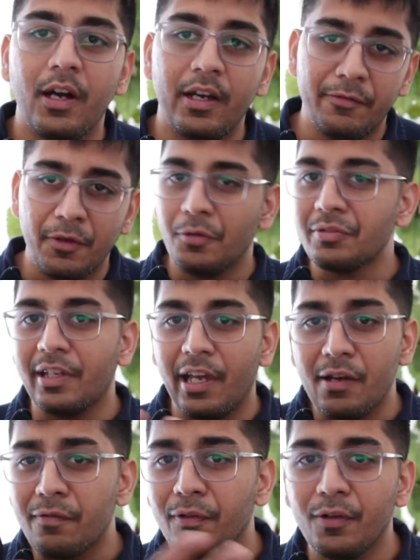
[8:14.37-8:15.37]
if you're using
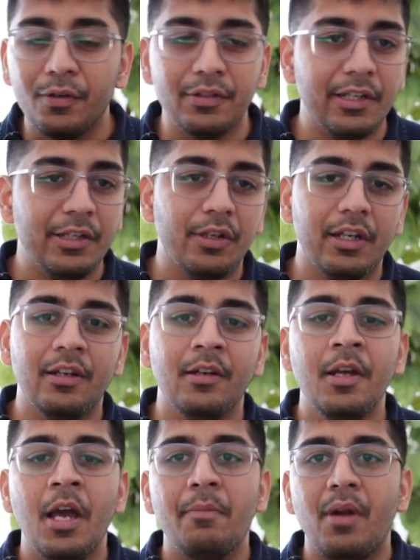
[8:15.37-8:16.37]
Airflow, then you can
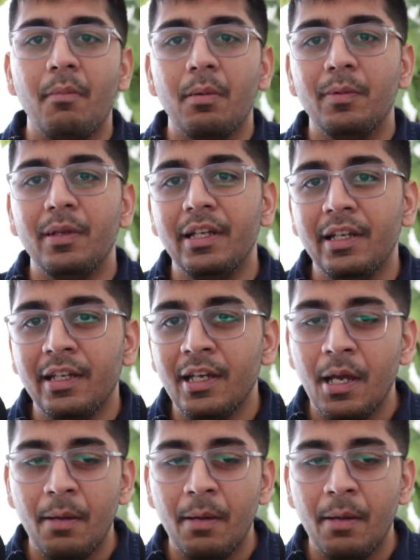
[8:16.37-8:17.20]
probably